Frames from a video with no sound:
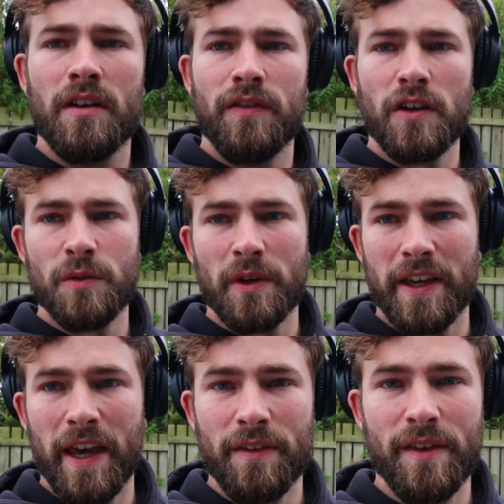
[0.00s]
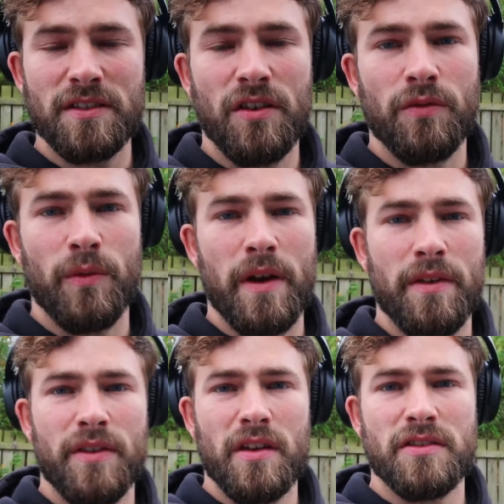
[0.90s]
First we're going to kick things off
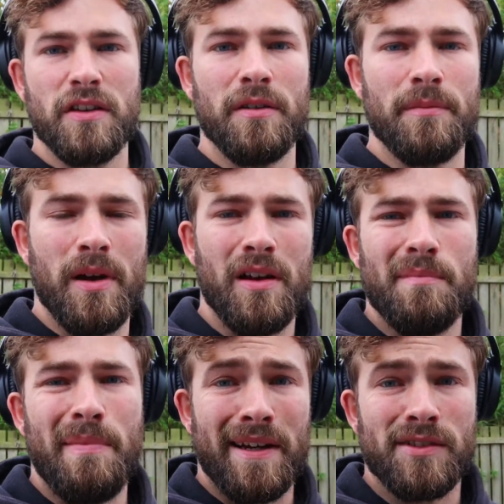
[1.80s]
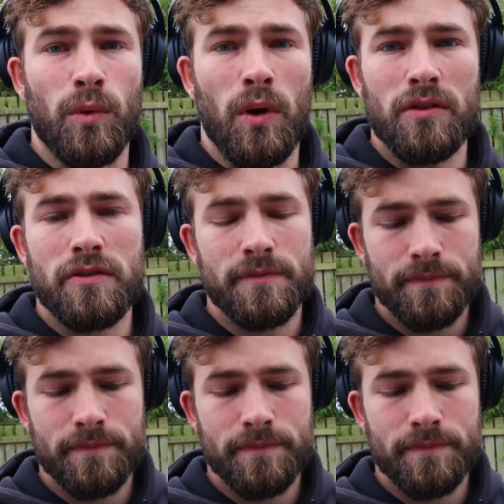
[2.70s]
with some back squat.